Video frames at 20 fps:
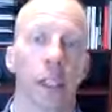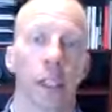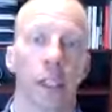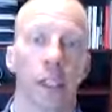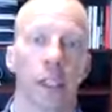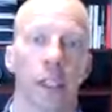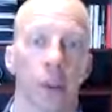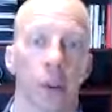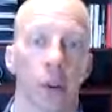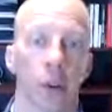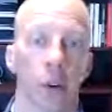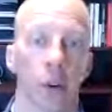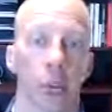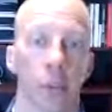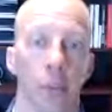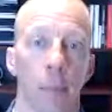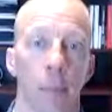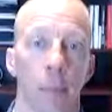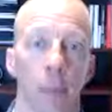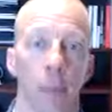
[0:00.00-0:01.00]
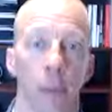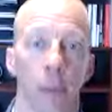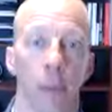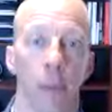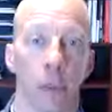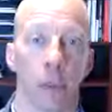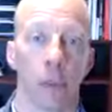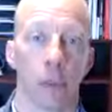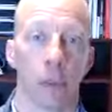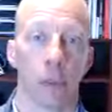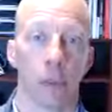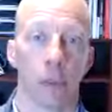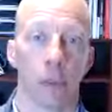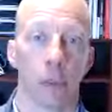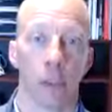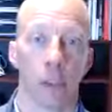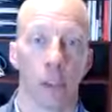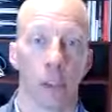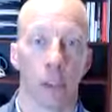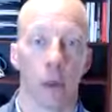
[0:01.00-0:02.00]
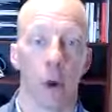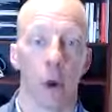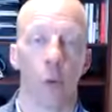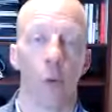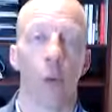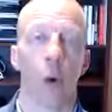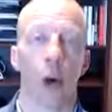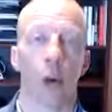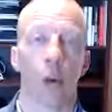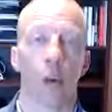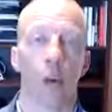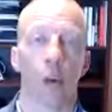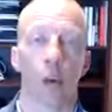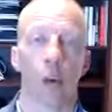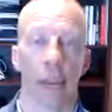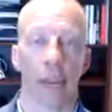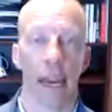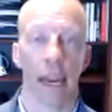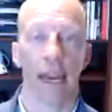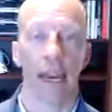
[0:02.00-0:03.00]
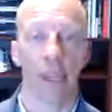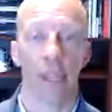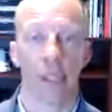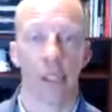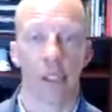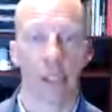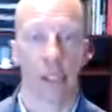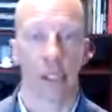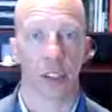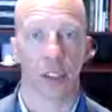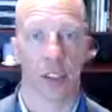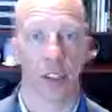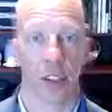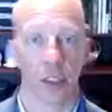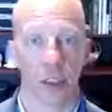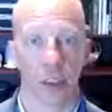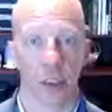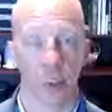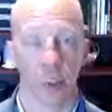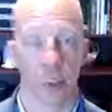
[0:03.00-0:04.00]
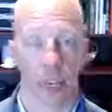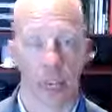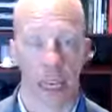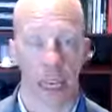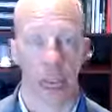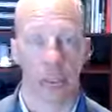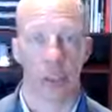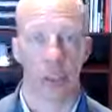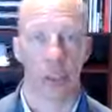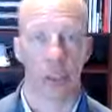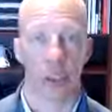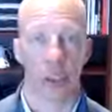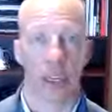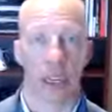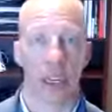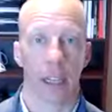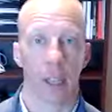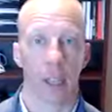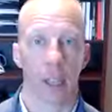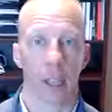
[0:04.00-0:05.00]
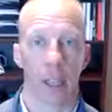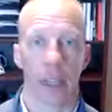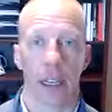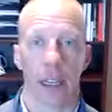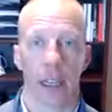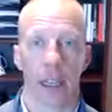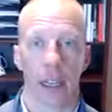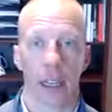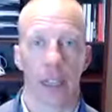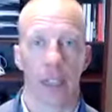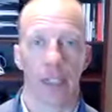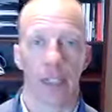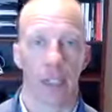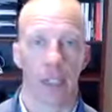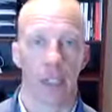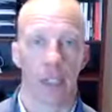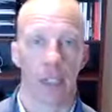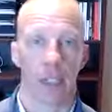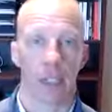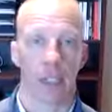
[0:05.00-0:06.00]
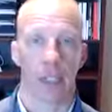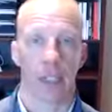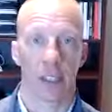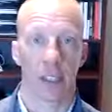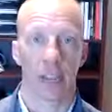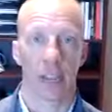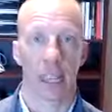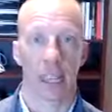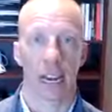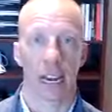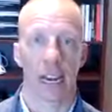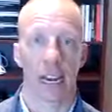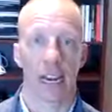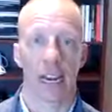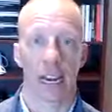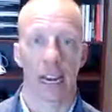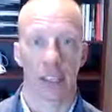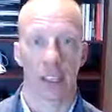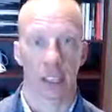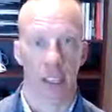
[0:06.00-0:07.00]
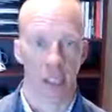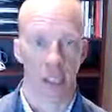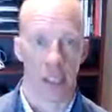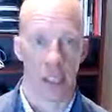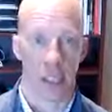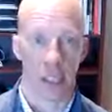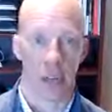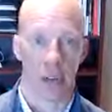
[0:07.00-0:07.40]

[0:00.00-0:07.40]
So anybody who isn't aware of what that is, it's just communication styles. DISC is D-I-S-C.